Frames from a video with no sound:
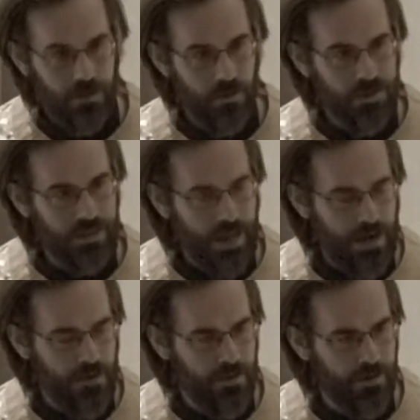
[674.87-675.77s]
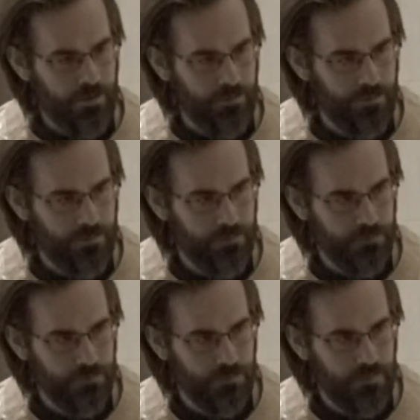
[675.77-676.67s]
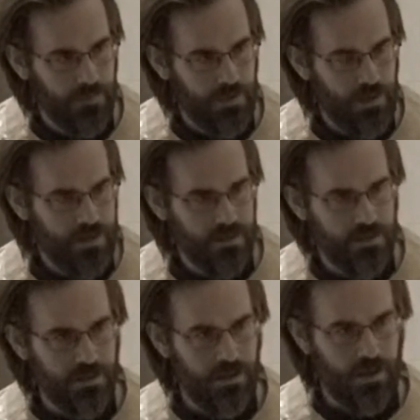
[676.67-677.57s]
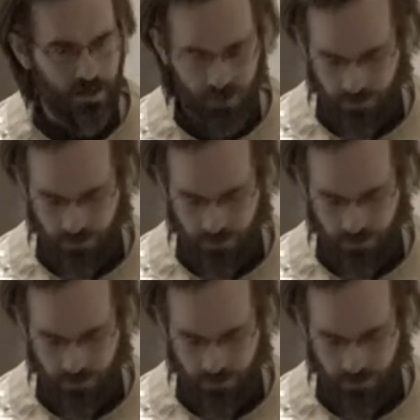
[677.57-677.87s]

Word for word: he was laying there next to another